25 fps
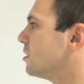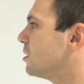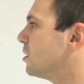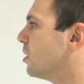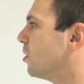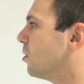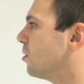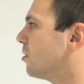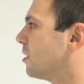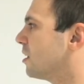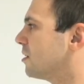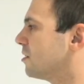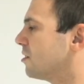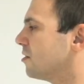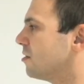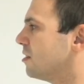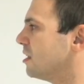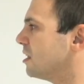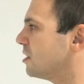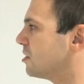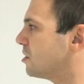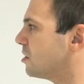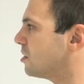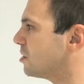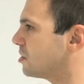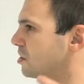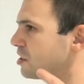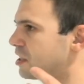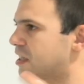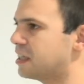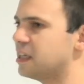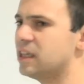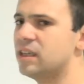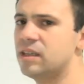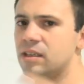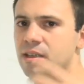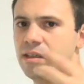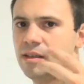So that this
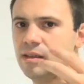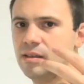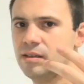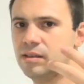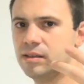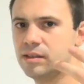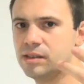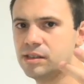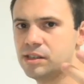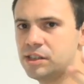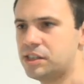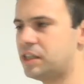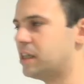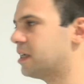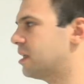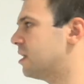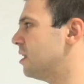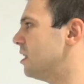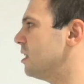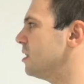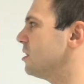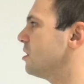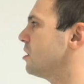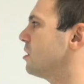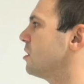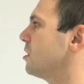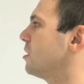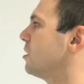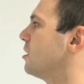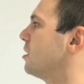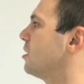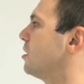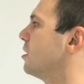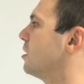skin sickness,